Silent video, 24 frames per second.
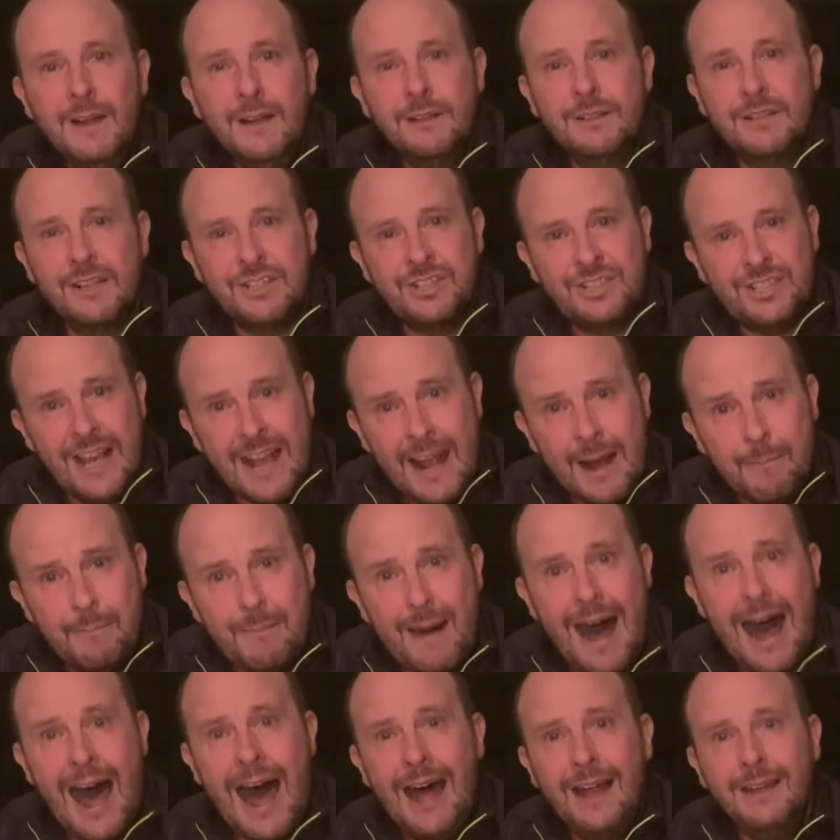to see a
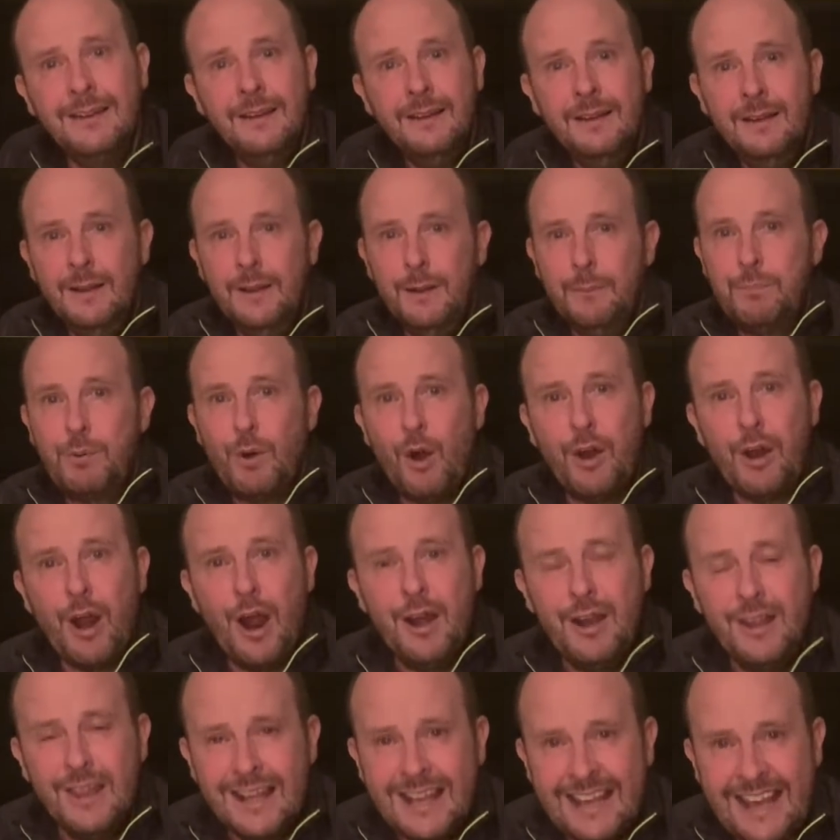man brought
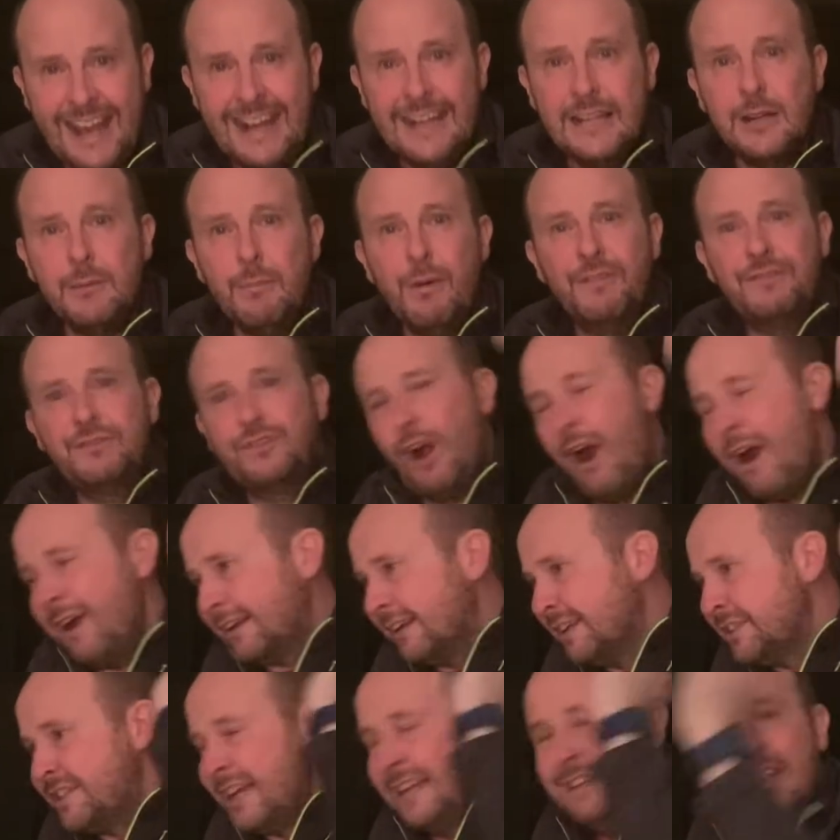out of the kingdom of
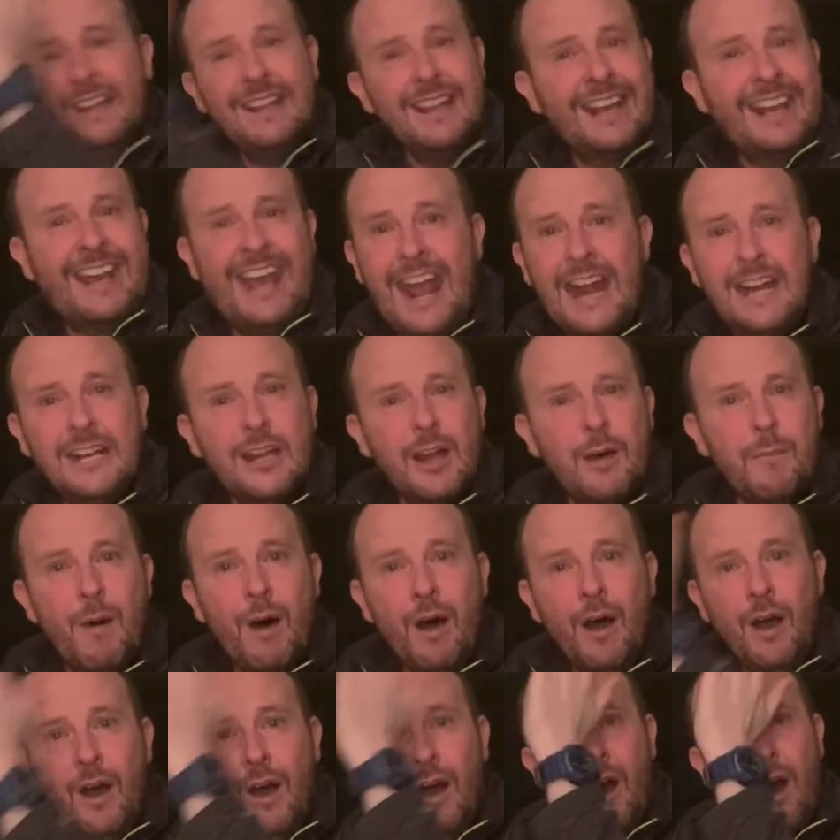darkness into the
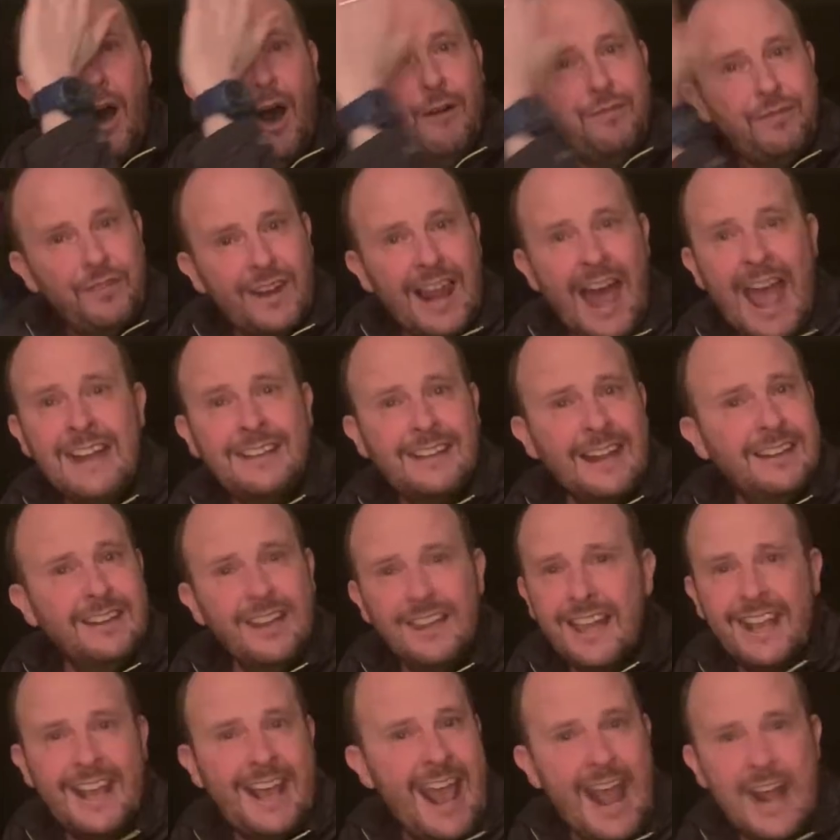kingdom of light into
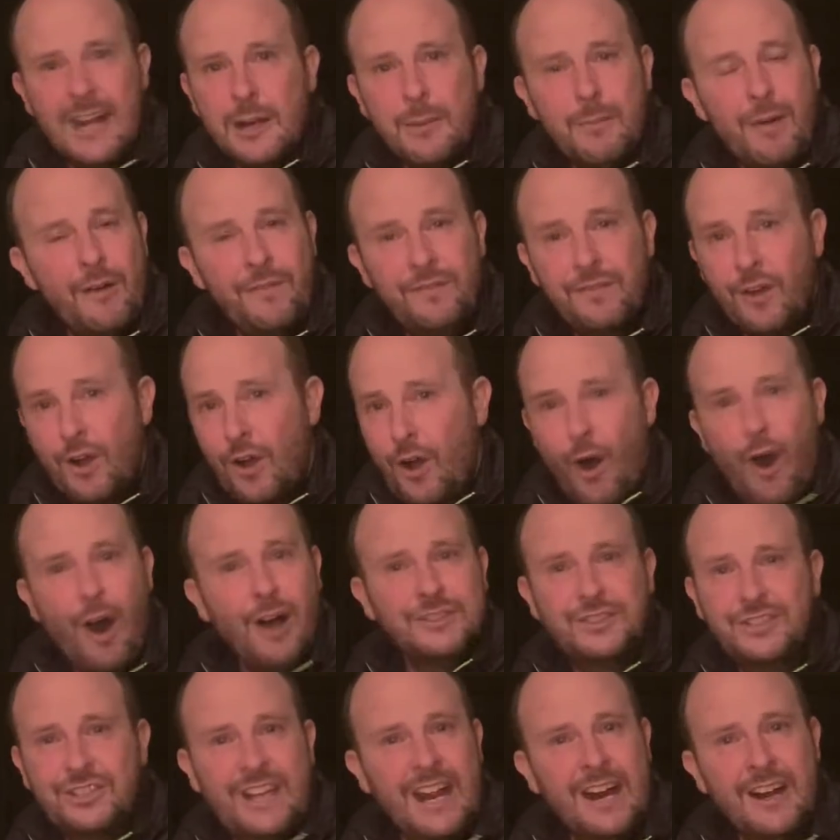the kingdom of
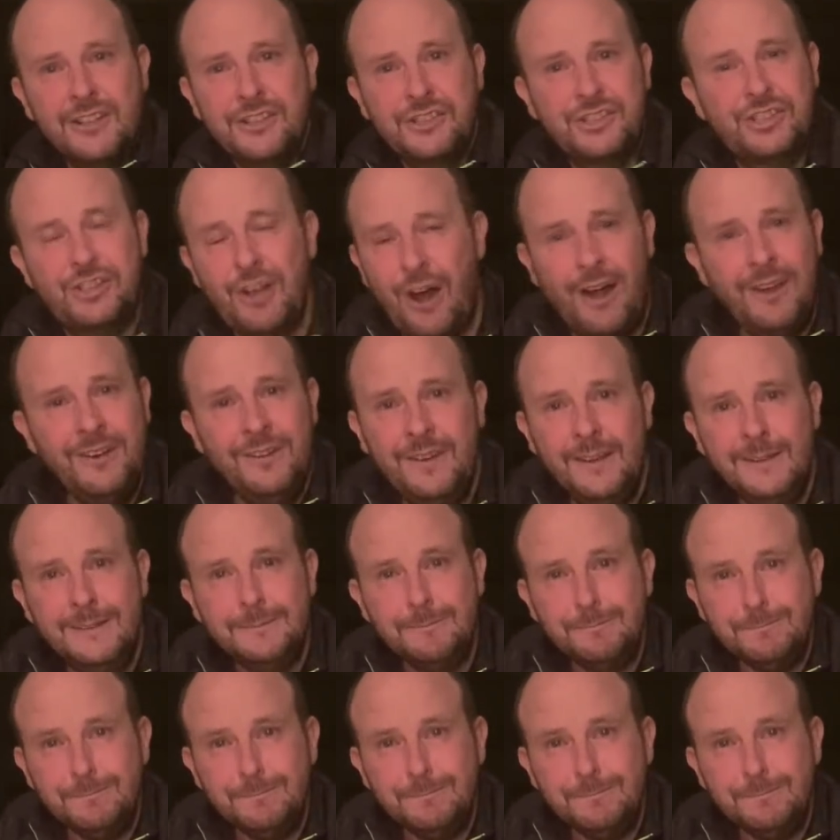God's dear Son.